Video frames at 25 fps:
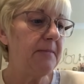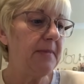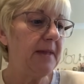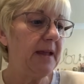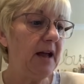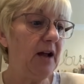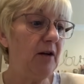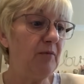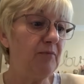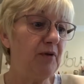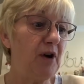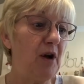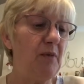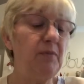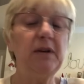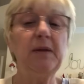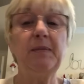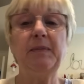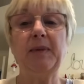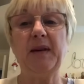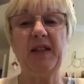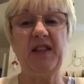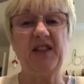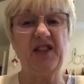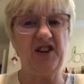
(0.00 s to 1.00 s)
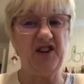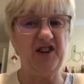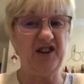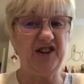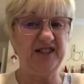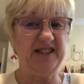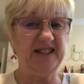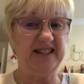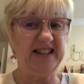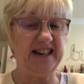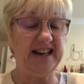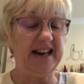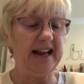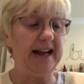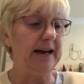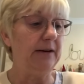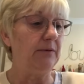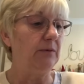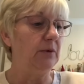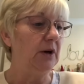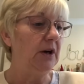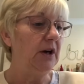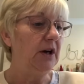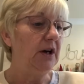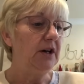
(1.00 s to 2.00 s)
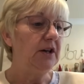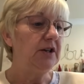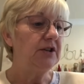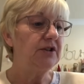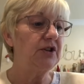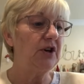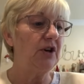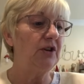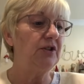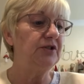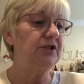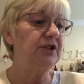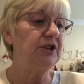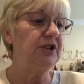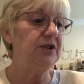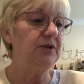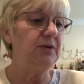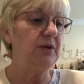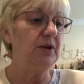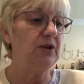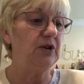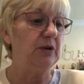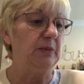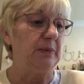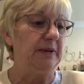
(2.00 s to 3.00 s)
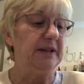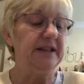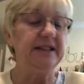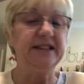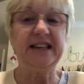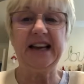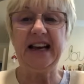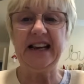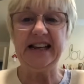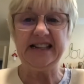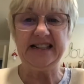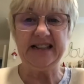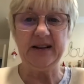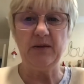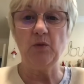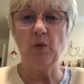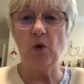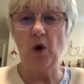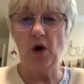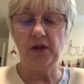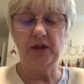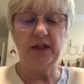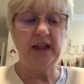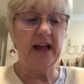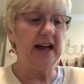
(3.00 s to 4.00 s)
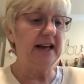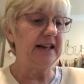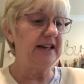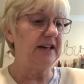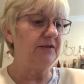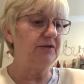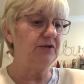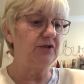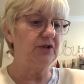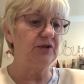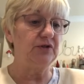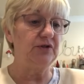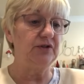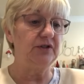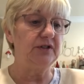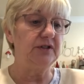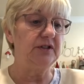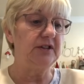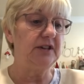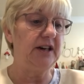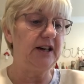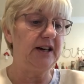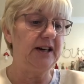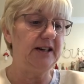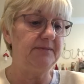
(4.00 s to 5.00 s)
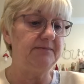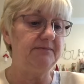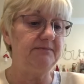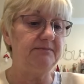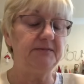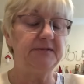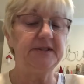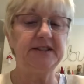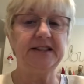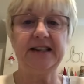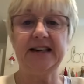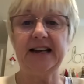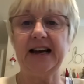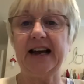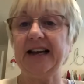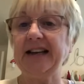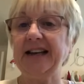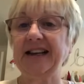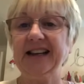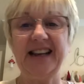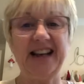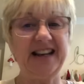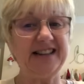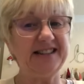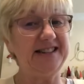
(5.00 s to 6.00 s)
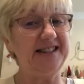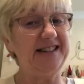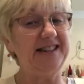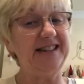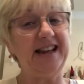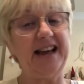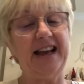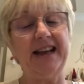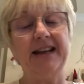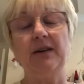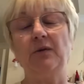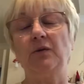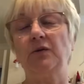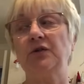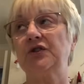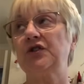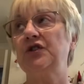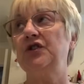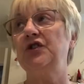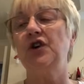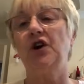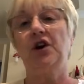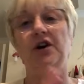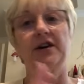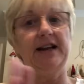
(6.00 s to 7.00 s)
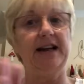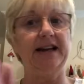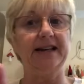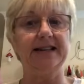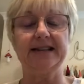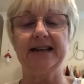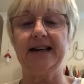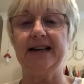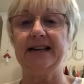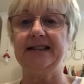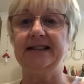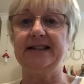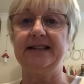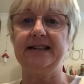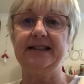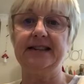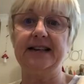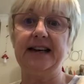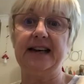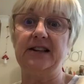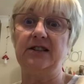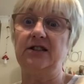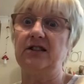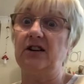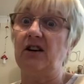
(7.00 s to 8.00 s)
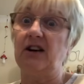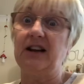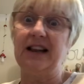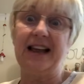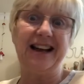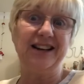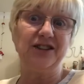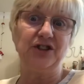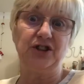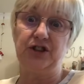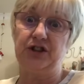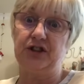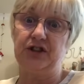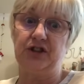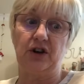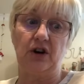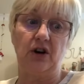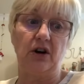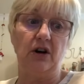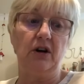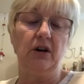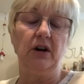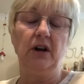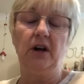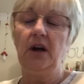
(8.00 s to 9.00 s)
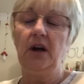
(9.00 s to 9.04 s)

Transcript: It'll probably be Thursday now. So I'll do a couple of days in one like I've done today. Yesterday was not an exciting day at all. As you saw,